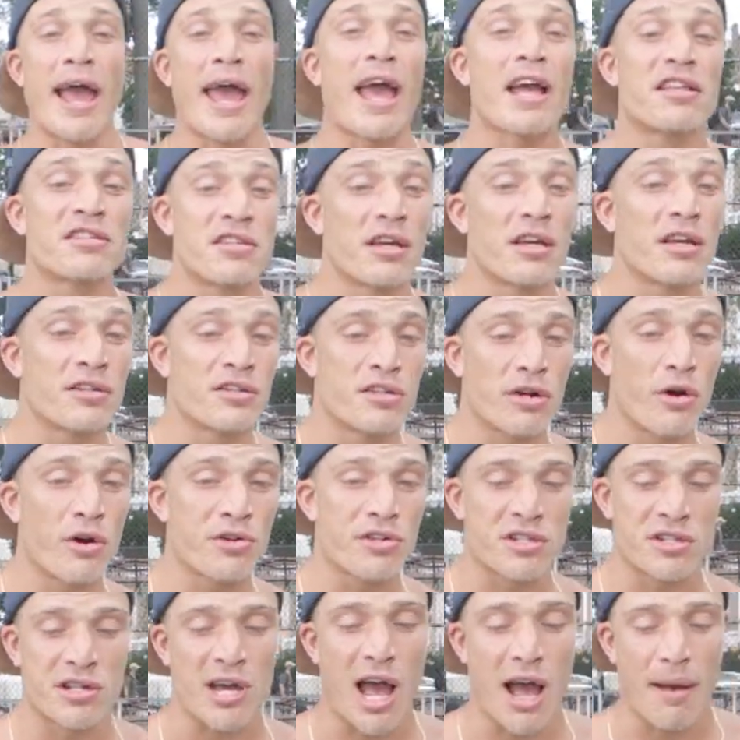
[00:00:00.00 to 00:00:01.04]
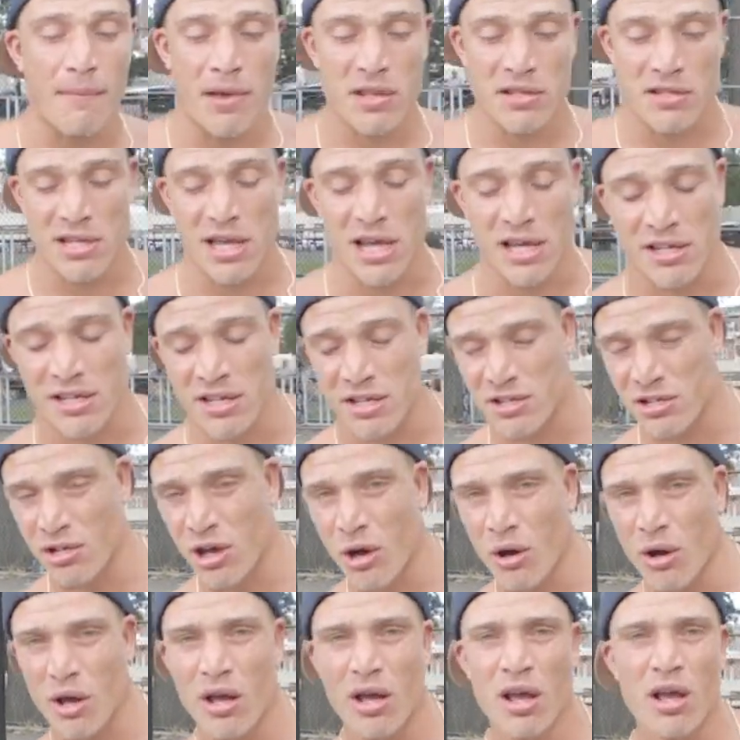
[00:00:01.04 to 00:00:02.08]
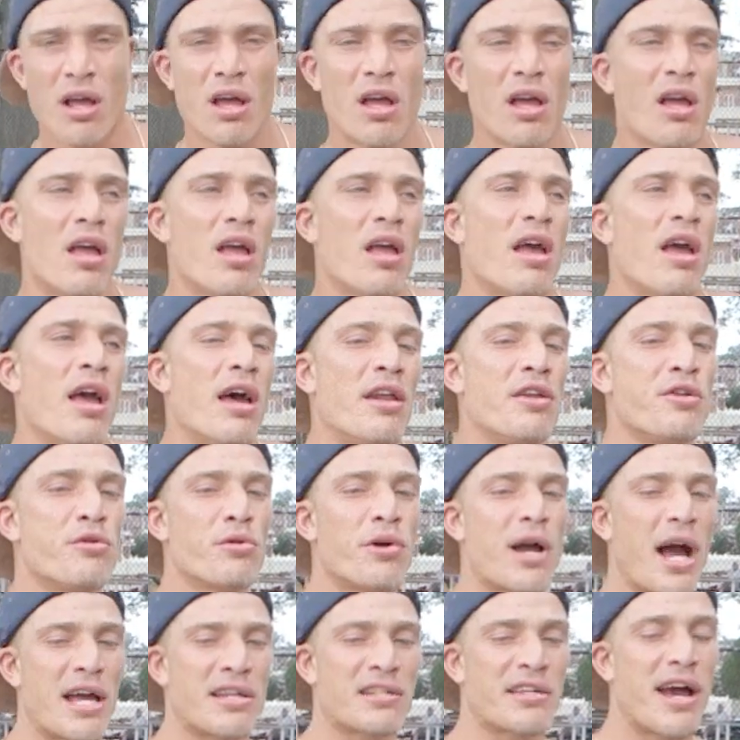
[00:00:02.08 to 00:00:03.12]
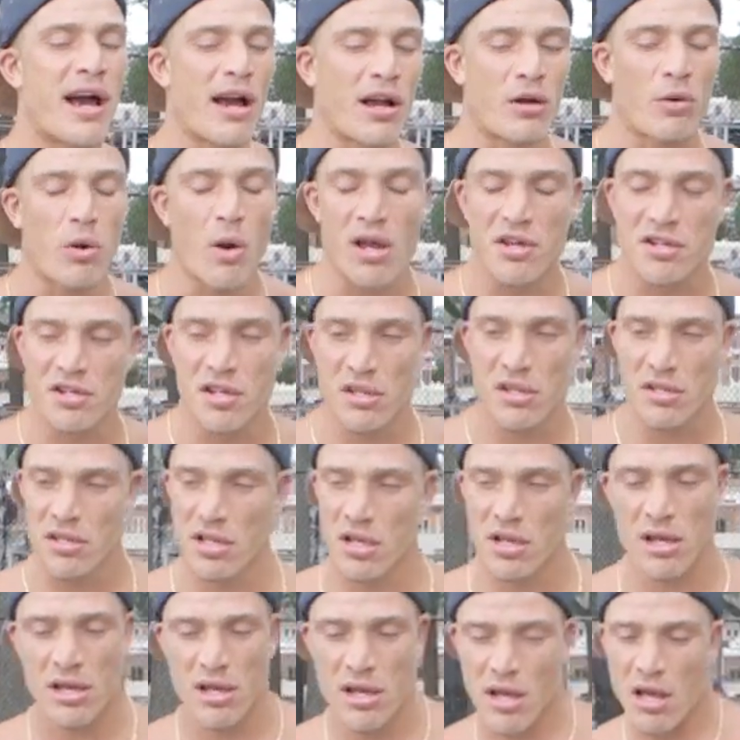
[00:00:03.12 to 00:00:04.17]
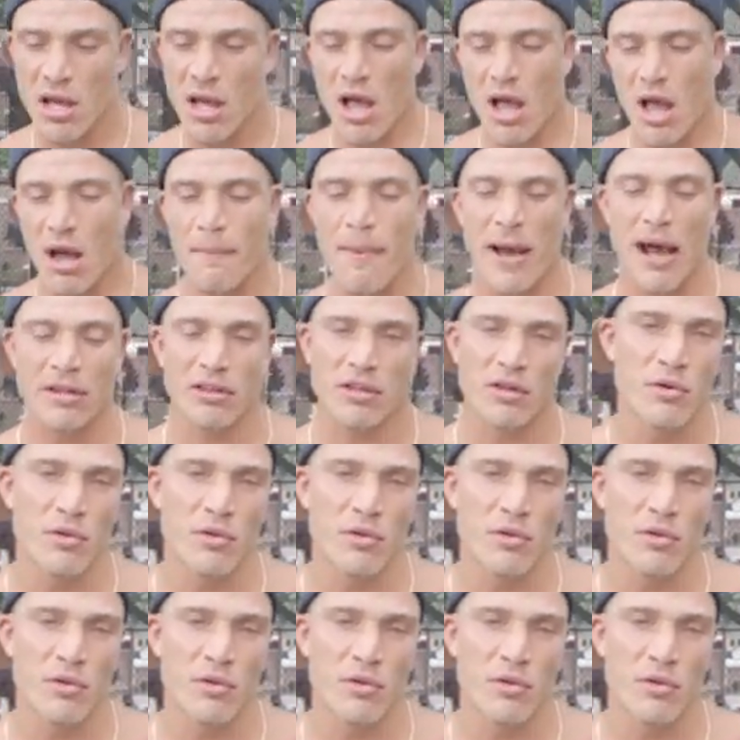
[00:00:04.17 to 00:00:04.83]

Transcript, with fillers: answering George's comment section. So, and you guys got questions about the